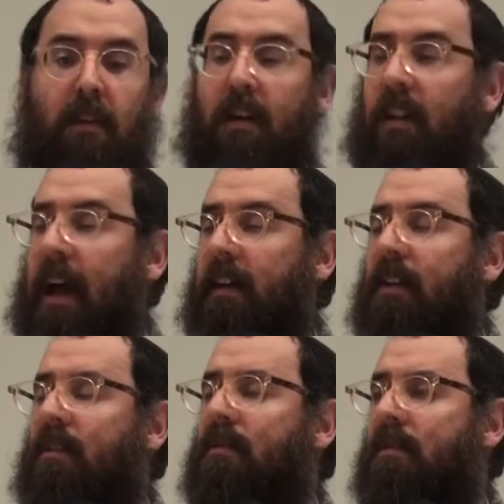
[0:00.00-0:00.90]
I don't like
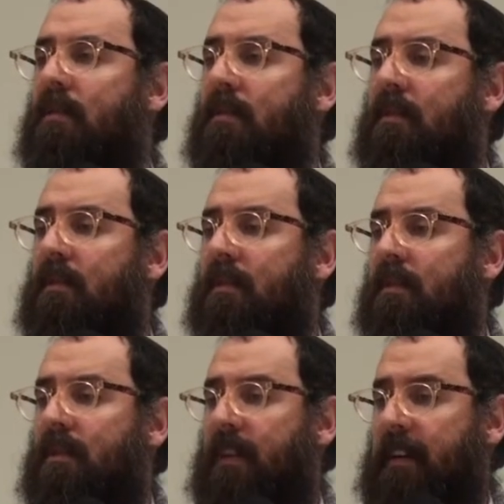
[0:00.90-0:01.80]
you.
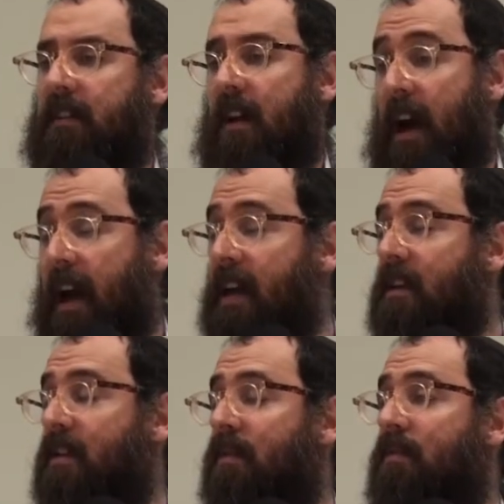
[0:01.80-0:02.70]
In fact, I hate
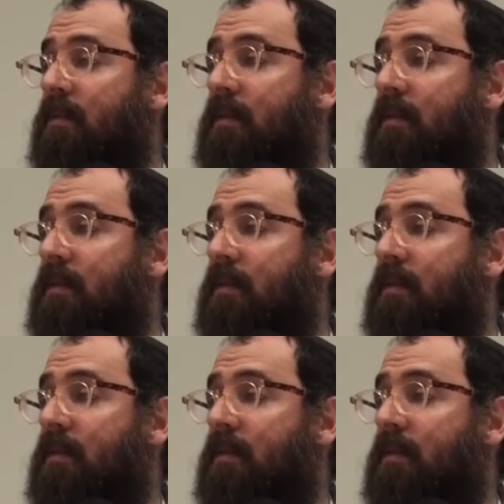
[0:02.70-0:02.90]
you.